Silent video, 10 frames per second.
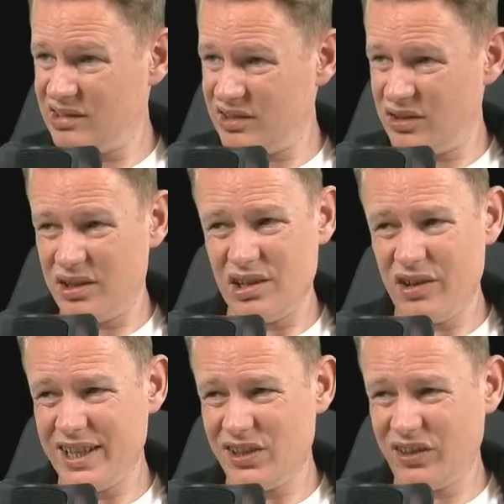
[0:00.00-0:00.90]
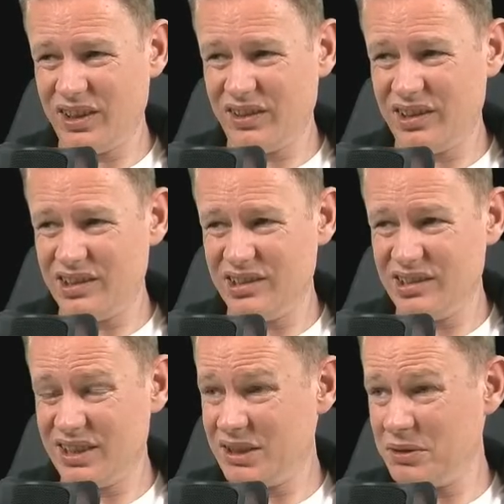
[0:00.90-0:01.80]
Do you go h6 here?
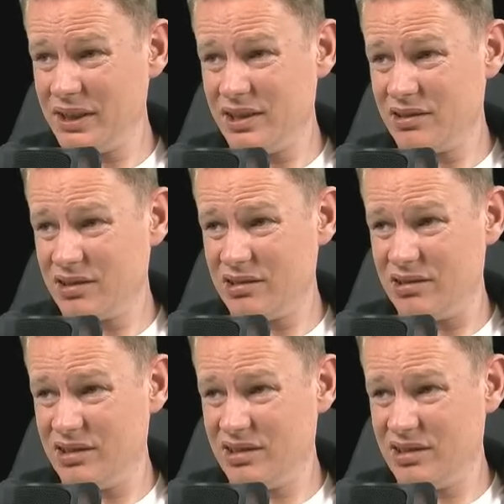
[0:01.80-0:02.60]
I really don't know.